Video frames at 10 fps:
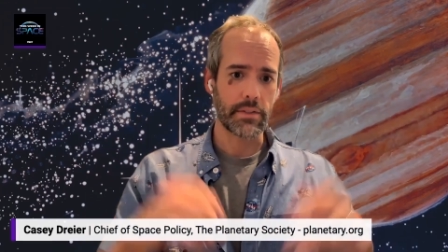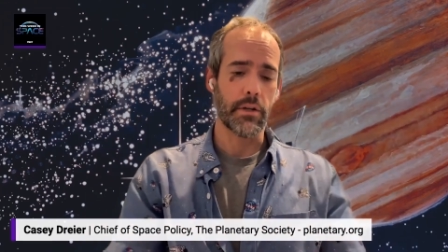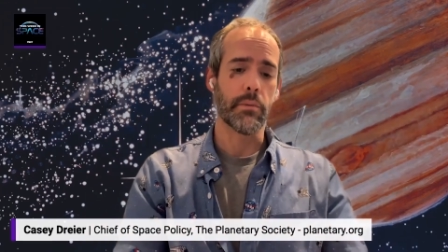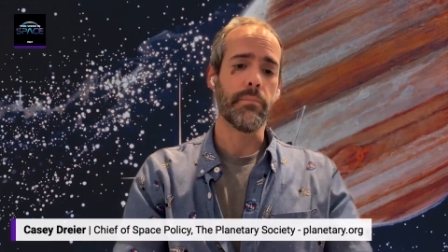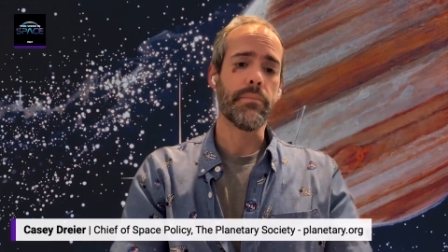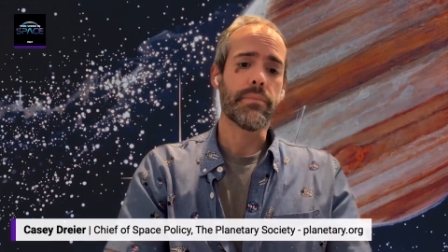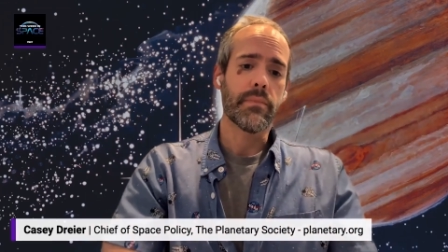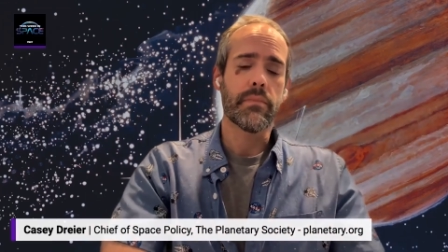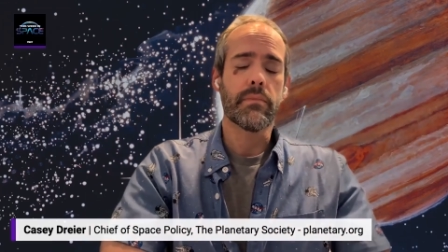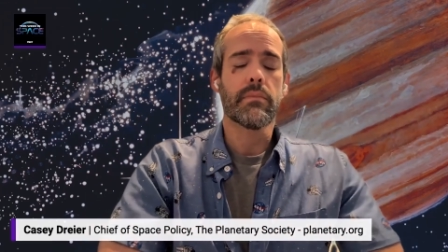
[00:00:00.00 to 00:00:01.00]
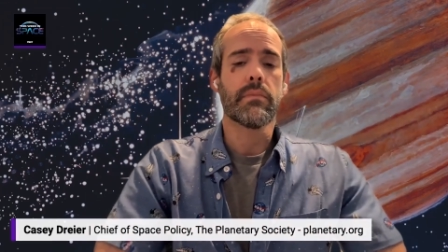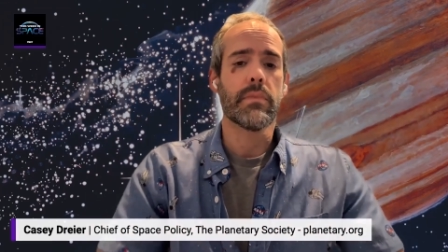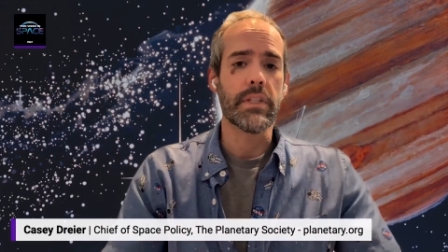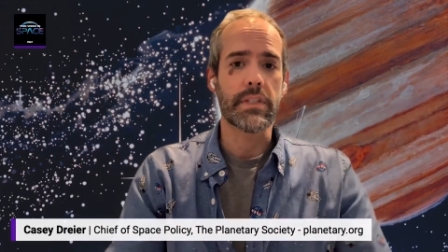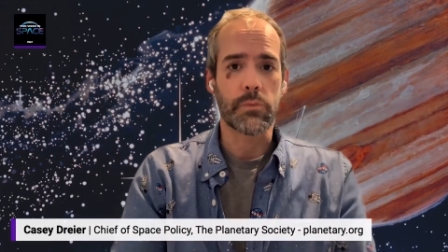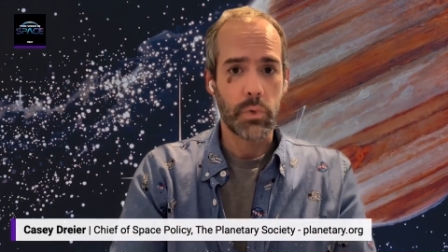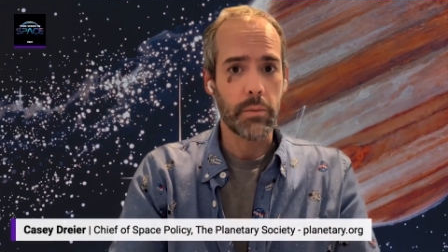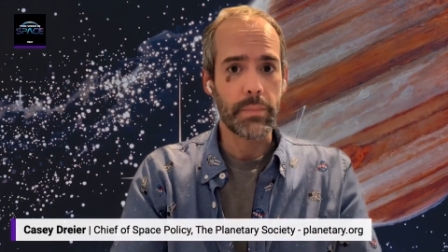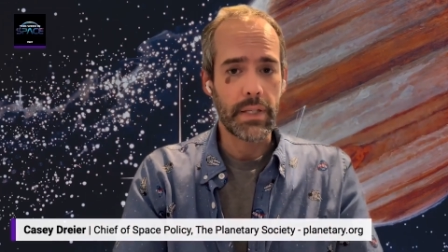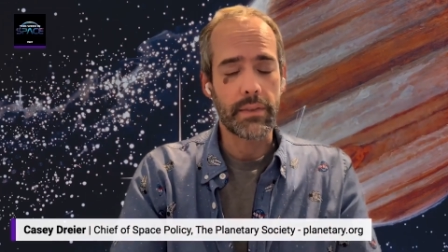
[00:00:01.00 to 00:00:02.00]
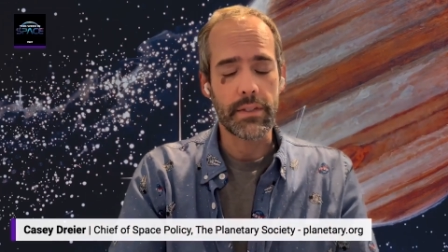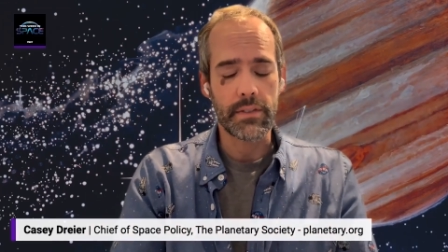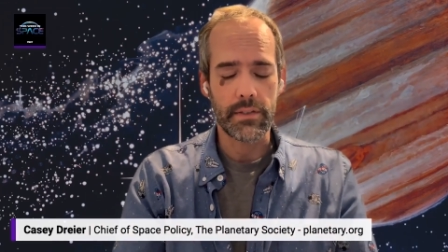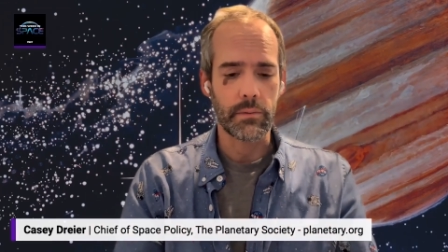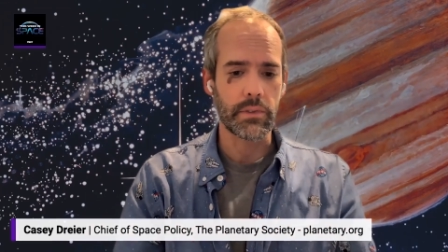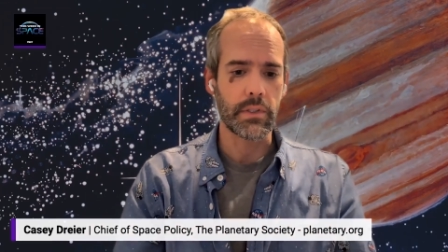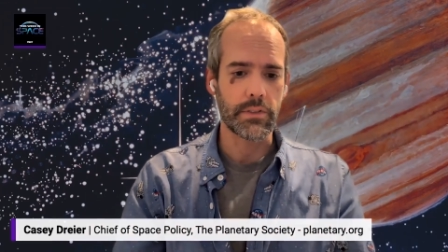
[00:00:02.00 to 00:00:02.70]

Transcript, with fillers: So this is, will be, if this,